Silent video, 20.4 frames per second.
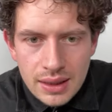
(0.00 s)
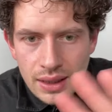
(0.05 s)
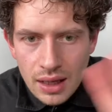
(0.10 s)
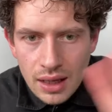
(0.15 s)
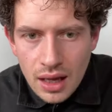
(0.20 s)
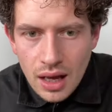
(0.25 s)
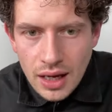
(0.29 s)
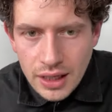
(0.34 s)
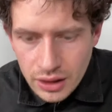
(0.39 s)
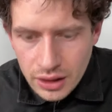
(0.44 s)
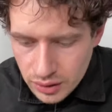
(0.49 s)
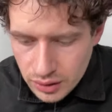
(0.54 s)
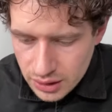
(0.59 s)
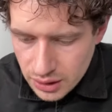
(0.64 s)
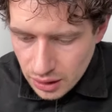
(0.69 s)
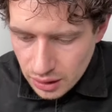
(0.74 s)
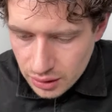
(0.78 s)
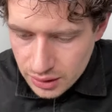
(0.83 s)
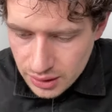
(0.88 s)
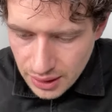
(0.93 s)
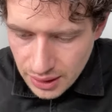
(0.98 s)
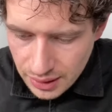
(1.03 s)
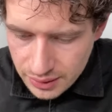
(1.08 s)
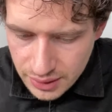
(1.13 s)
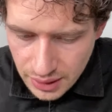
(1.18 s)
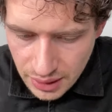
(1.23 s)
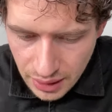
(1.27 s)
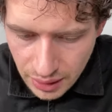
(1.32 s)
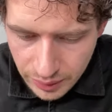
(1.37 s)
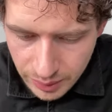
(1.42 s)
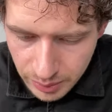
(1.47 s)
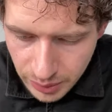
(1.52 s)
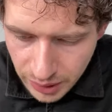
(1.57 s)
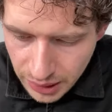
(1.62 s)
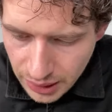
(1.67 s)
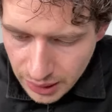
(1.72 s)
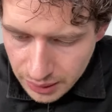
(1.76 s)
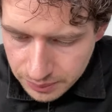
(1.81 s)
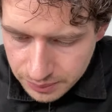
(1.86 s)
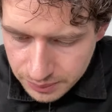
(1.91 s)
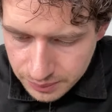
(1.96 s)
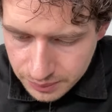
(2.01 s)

Hi, Christos. How's it going, buddy?